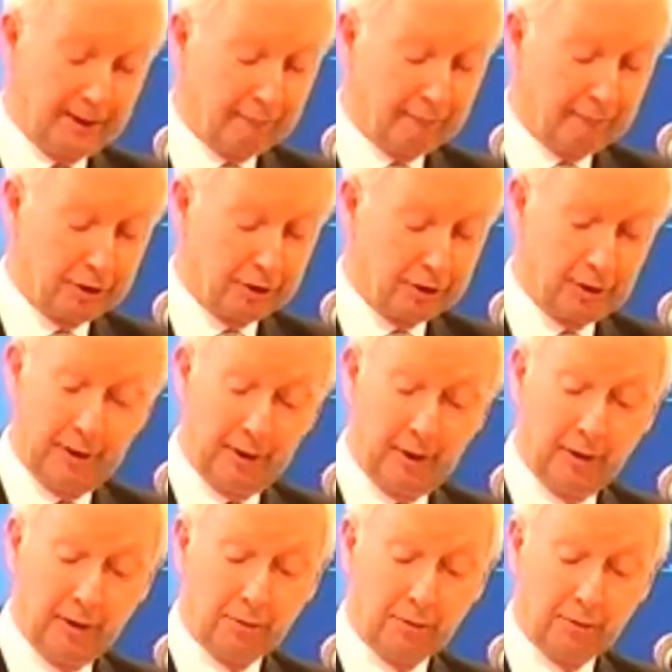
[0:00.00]
average in the
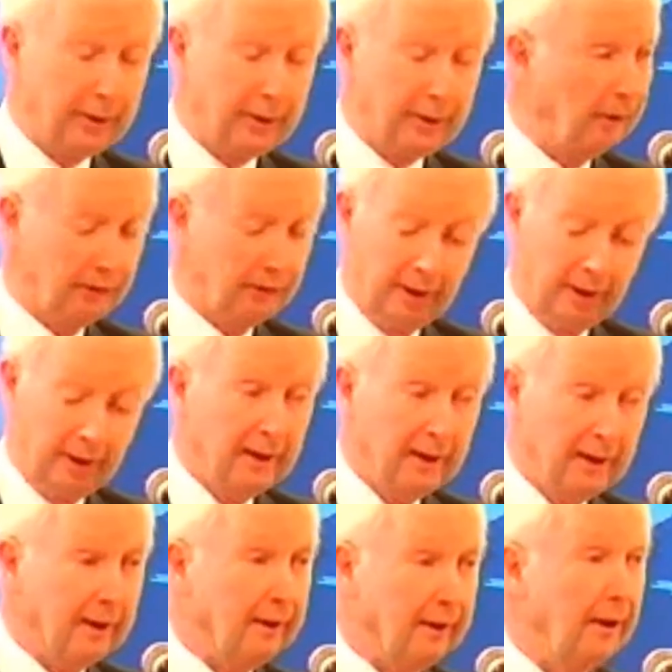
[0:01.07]
year 2000,
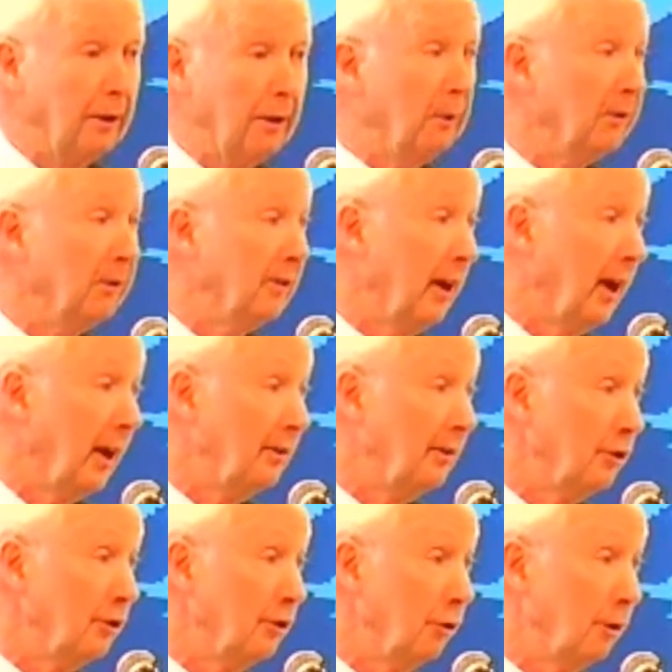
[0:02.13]
are now amongst the highest
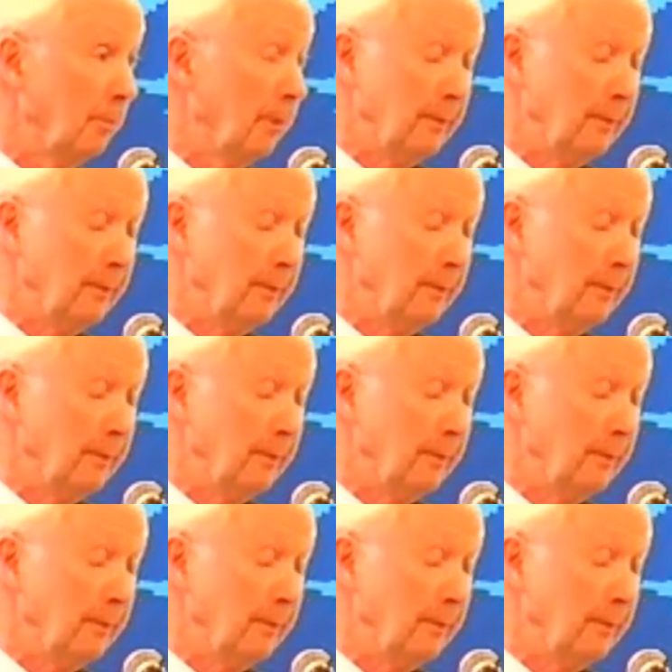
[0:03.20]
in Europe.